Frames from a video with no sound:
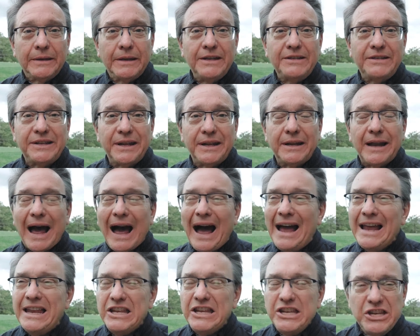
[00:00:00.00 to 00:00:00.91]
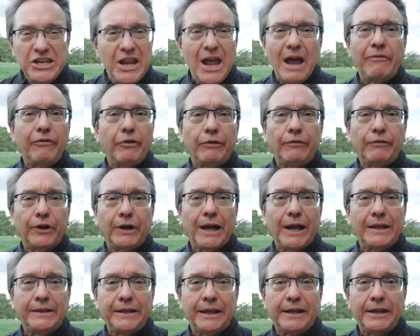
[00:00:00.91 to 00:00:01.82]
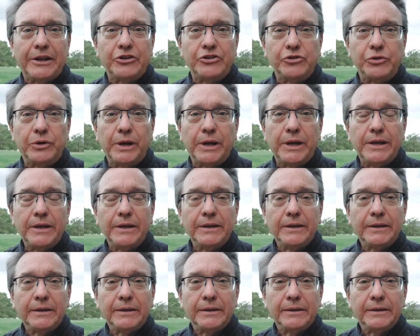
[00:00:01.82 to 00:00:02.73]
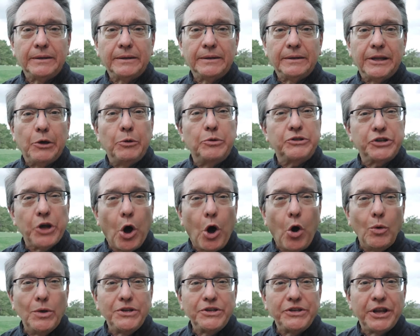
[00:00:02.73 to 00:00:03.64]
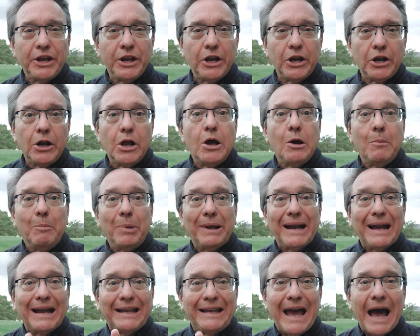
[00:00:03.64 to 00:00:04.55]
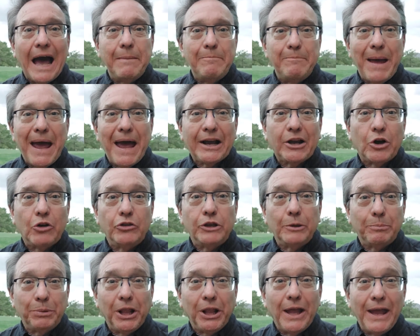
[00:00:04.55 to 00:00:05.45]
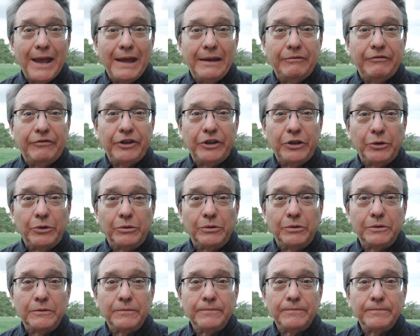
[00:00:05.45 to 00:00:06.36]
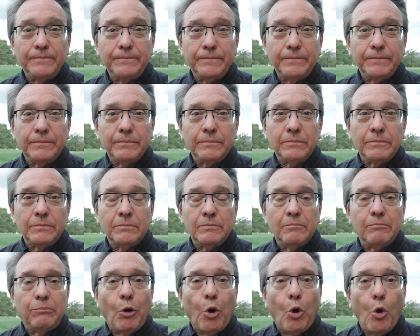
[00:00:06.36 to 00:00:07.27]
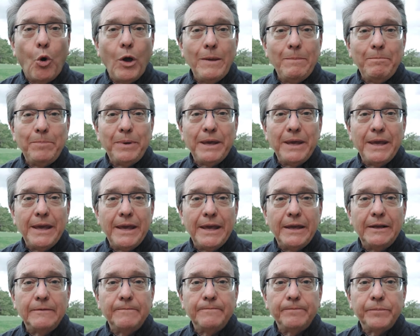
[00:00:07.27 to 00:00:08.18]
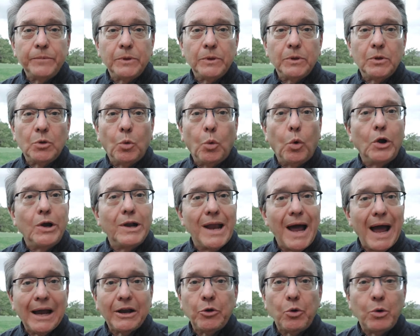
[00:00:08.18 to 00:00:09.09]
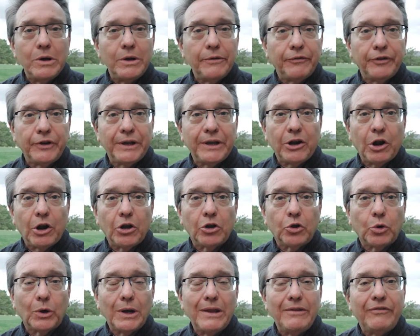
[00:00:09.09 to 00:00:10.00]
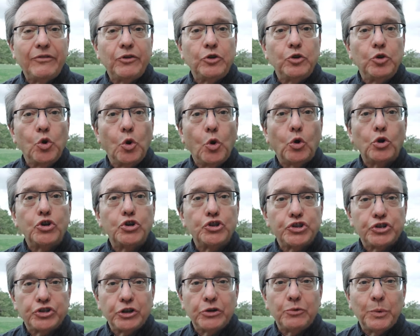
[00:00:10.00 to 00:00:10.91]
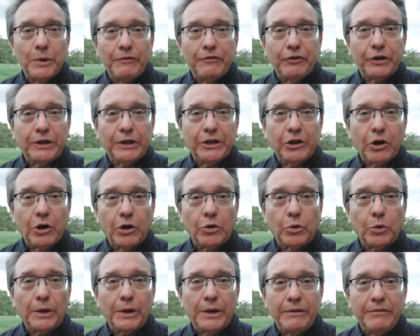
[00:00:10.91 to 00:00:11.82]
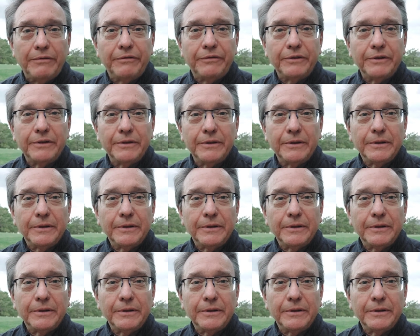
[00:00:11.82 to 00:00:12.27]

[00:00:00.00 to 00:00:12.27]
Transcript: He said, I never forgot that injury. It was always there, but I got back on the playing field. Point being, we're not going to forget our grief, nor should we forget our grief.